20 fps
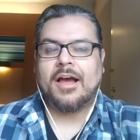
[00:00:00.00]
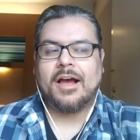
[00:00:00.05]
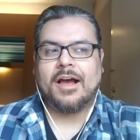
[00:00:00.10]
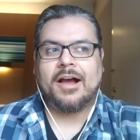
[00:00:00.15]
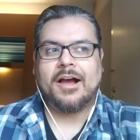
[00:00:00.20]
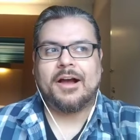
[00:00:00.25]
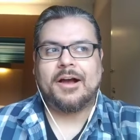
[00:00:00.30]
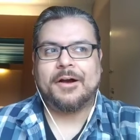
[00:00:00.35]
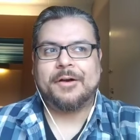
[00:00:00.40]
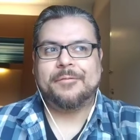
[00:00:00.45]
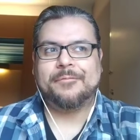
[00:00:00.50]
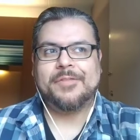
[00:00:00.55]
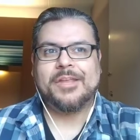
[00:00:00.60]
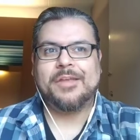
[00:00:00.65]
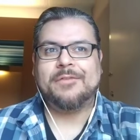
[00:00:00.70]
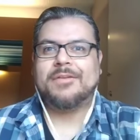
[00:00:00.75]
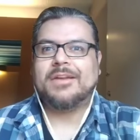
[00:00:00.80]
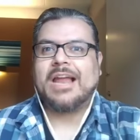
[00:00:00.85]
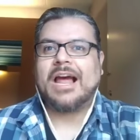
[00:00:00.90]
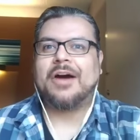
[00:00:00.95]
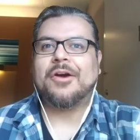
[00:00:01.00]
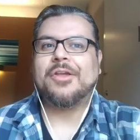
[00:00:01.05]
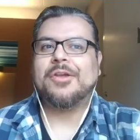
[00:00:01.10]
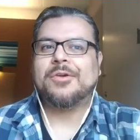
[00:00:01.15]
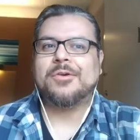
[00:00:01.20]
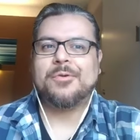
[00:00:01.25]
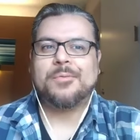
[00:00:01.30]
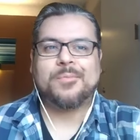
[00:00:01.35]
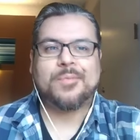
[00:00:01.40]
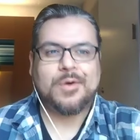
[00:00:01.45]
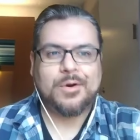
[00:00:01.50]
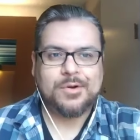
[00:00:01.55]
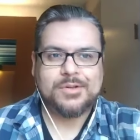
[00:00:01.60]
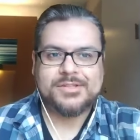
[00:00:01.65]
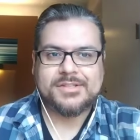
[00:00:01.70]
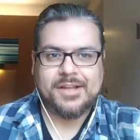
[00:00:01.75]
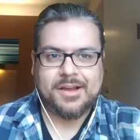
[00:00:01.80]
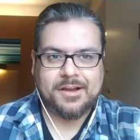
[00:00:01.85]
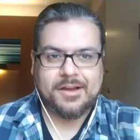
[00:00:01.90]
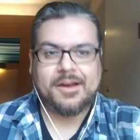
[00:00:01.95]
Um, even how you
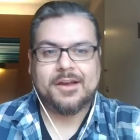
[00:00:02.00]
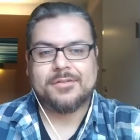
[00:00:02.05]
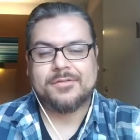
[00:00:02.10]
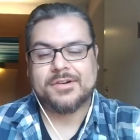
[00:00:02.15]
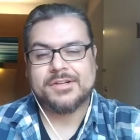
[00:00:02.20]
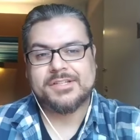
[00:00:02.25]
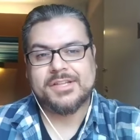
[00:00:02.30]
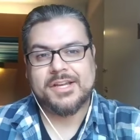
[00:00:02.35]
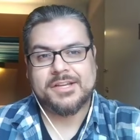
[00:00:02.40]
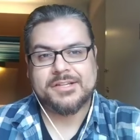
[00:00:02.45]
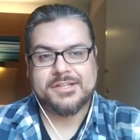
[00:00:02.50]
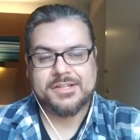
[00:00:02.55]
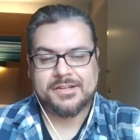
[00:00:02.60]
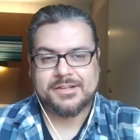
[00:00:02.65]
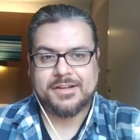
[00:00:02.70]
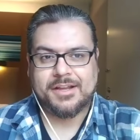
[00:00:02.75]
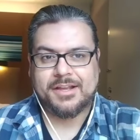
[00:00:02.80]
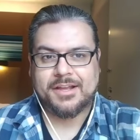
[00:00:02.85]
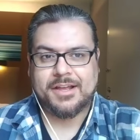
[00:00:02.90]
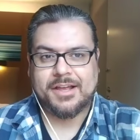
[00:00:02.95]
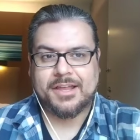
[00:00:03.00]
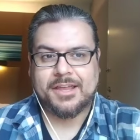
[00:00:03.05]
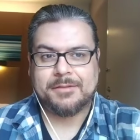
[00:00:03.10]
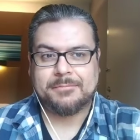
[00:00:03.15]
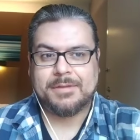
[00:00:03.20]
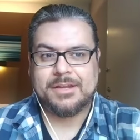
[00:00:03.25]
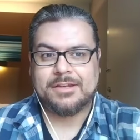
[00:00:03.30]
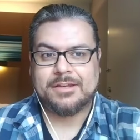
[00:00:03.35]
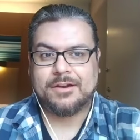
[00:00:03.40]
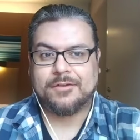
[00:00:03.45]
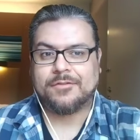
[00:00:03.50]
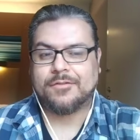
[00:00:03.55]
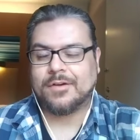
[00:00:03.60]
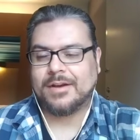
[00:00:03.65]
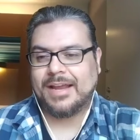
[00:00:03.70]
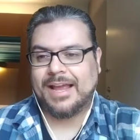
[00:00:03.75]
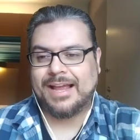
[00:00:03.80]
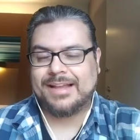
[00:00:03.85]
approach that conversation uh, can be different.